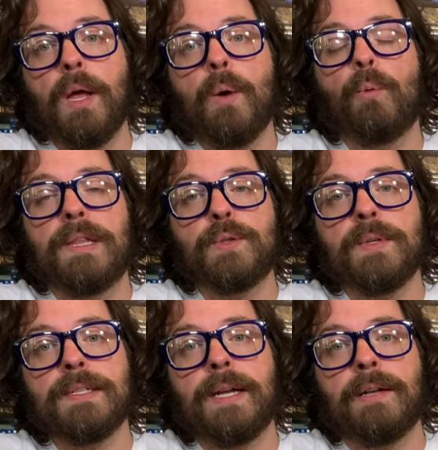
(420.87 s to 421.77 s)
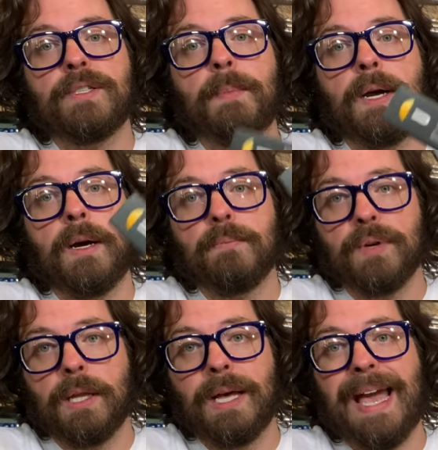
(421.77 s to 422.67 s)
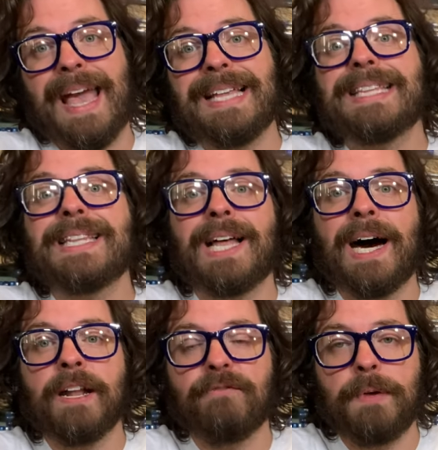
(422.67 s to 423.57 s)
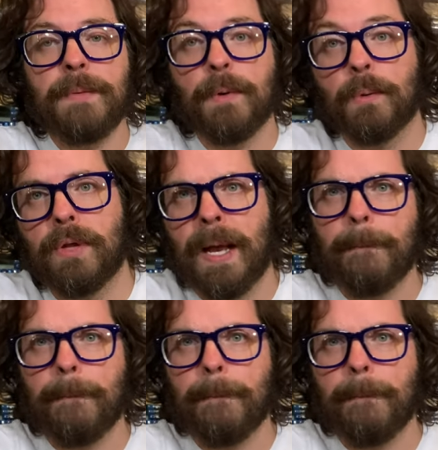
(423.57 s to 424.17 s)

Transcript: when this was announced by Umbrella. A lot of people were like,